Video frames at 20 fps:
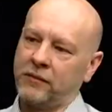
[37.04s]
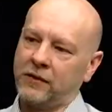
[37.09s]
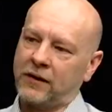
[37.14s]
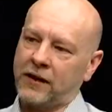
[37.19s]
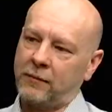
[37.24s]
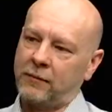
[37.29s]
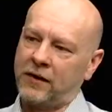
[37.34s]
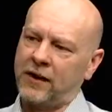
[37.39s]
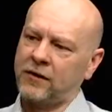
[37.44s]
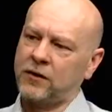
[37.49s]

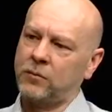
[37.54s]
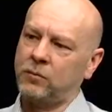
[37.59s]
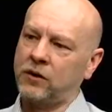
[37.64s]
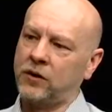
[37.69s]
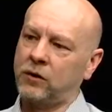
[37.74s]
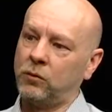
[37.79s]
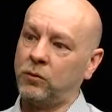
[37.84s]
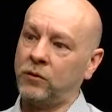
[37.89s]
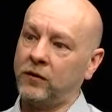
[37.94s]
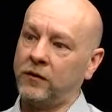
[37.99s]
came, how do we
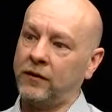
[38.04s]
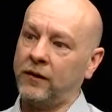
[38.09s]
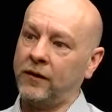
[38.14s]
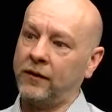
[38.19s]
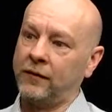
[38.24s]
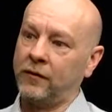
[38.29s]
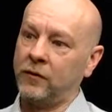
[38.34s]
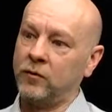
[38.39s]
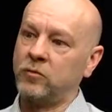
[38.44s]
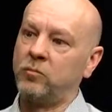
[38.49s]

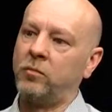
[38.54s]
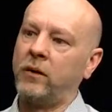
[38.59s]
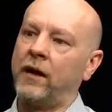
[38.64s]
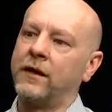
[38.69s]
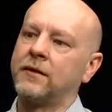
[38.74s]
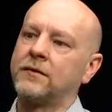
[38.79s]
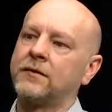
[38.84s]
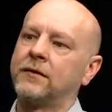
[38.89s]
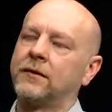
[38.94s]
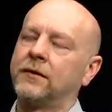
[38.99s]
coordinate those
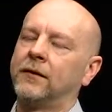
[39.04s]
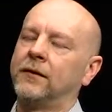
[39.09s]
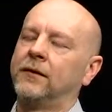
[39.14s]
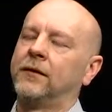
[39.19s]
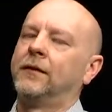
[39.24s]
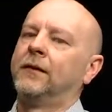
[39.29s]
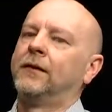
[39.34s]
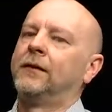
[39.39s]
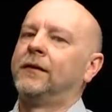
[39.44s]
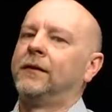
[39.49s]
best?
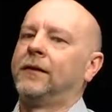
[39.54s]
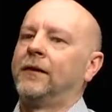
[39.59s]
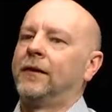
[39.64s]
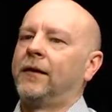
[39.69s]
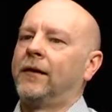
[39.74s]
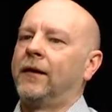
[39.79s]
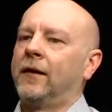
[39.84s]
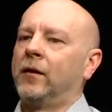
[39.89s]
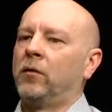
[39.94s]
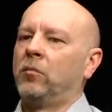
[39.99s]

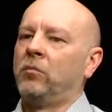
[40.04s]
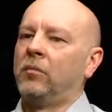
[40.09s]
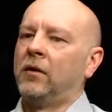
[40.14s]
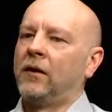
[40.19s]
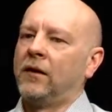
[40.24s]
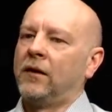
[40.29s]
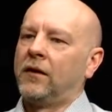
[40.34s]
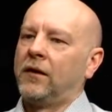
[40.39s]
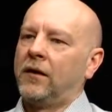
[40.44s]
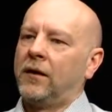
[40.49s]
Um,
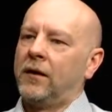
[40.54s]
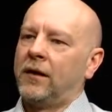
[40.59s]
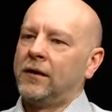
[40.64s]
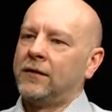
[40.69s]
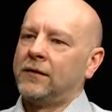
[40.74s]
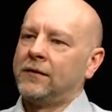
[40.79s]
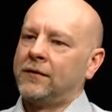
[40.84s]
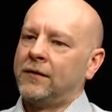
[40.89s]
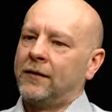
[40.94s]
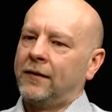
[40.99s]

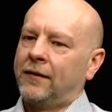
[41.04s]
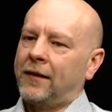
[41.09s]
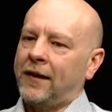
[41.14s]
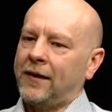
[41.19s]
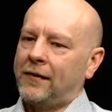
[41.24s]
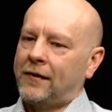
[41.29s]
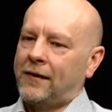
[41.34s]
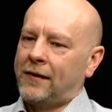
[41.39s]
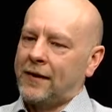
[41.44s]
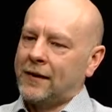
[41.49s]
and
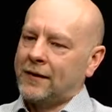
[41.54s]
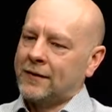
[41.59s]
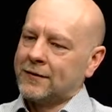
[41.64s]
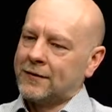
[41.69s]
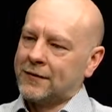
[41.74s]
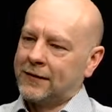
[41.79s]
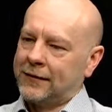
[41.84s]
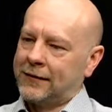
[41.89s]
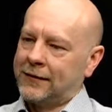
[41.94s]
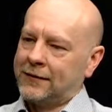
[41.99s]
that
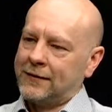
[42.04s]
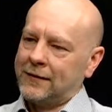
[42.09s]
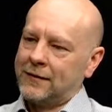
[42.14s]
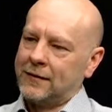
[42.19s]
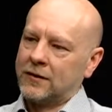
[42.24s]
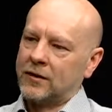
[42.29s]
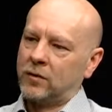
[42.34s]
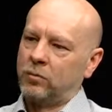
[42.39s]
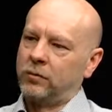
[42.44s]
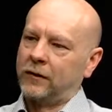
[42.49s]
isolated the
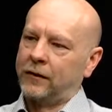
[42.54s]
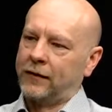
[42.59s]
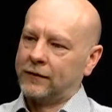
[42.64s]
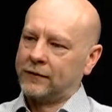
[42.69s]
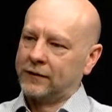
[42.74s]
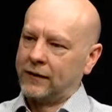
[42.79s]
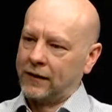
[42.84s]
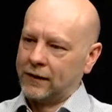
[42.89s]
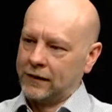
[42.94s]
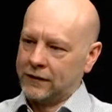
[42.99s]
supply
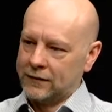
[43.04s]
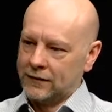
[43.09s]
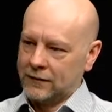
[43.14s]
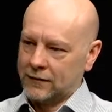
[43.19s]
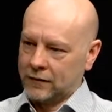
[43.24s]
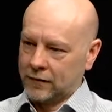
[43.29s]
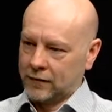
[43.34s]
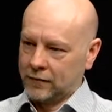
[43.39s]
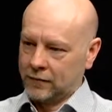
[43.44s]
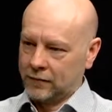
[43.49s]
chain
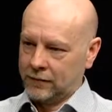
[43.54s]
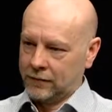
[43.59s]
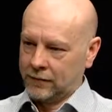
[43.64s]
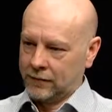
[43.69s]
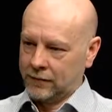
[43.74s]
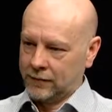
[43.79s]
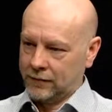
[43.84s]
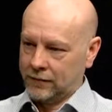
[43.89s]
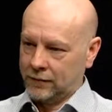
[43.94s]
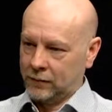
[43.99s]
so
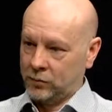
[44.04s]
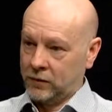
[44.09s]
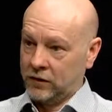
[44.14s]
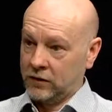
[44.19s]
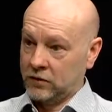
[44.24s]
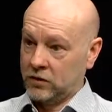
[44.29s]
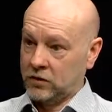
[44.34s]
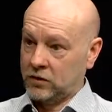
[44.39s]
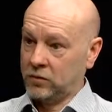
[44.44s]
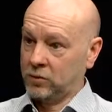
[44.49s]
that we
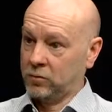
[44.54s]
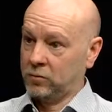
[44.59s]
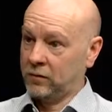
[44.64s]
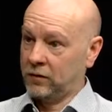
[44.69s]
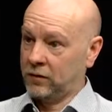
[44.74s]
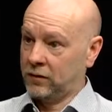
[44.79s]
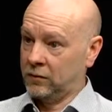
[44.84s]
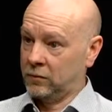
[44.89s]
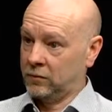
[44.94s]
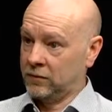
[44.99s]
assumed
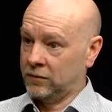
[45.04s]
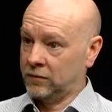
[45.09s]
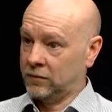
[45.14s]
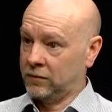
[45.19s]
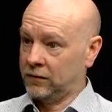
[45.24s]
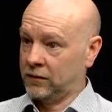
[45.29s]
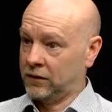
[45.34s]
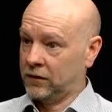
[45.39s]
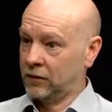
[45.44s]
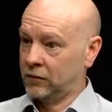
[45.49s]
that there was
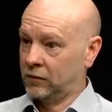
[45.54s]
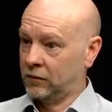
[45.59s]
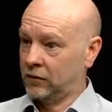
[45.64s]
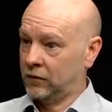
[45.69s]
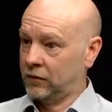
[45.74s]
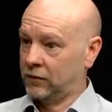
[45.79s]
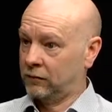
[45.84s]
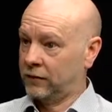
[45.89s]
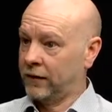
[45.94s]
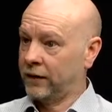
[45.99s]
nothing going
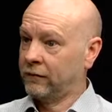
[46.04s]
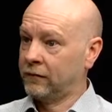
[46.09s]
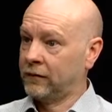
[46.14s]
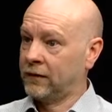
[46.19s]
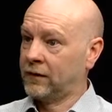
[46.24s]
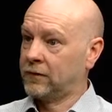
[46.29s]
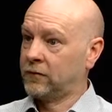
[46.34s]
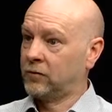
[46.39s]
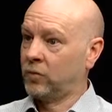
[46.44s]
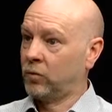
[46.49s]
on around
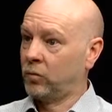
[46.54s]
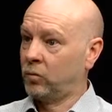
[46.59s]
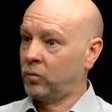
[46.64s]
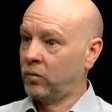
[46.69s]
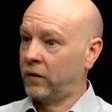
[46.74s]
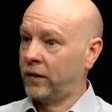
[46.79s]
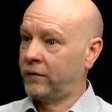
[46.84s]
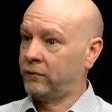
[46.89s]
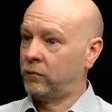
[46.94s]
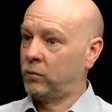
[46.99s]
it, or
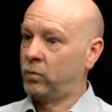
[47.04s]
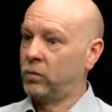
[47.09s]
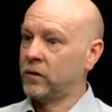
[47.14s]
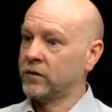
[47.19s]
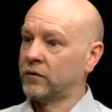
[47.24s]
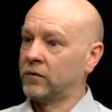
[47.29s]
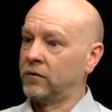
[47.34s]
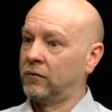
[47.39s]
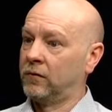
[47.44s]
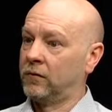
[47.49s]
whatever was
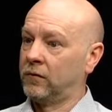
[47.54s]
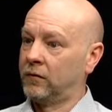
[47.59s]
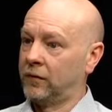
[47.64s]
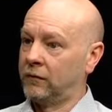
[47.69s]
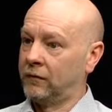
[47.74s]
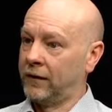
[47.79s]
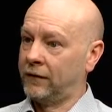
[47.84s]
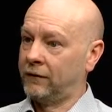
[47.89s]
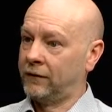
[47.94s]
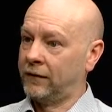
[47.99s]
going on
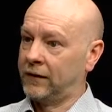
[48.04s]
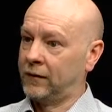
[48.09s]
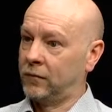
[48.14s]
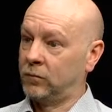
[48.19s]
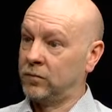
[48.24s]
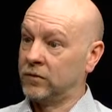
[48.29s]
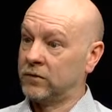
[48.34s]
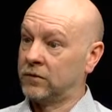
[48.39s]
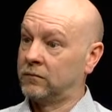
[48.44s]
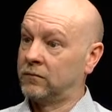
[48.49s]
around it
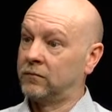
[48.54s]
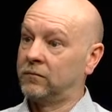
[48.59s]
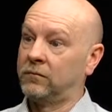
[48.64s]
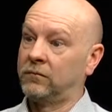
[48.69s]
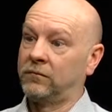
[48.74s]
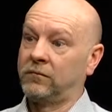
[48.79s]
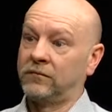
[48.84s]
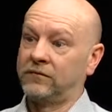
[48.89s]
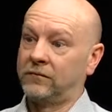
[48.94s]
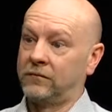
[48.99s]
was
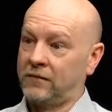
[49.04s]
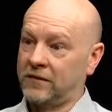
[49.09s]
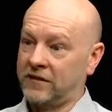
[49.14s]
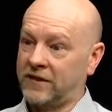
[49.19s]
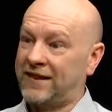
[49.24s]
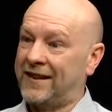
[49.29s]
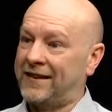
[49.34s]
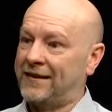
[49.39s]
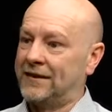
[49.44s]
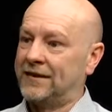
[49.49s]
a
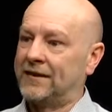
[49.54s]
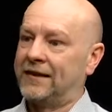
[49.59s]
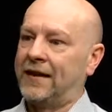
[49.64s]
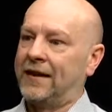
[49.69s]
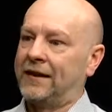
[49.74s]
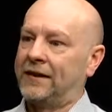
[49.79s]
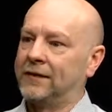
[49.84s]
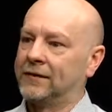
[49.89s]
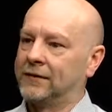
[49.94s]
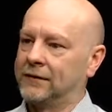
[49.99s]
steady
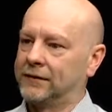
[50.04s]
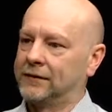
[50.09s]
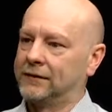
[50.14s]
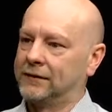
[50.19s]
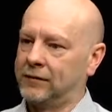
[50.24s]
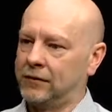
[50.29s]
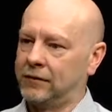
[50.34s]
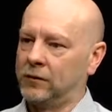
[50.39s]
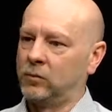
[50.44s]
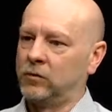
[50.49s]
state.
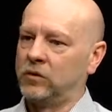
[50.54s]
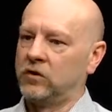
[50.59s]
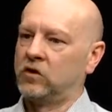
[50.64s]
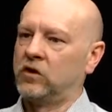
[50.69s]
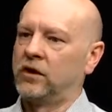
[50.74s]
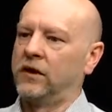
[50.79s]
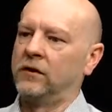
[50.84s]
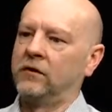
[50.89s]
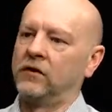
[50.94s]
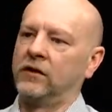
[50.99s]
Nothing was
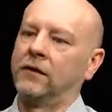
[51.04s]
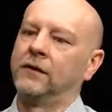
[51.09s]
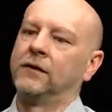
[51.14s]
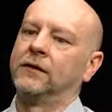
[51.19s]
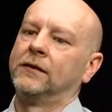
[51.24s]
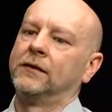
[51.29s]
changing.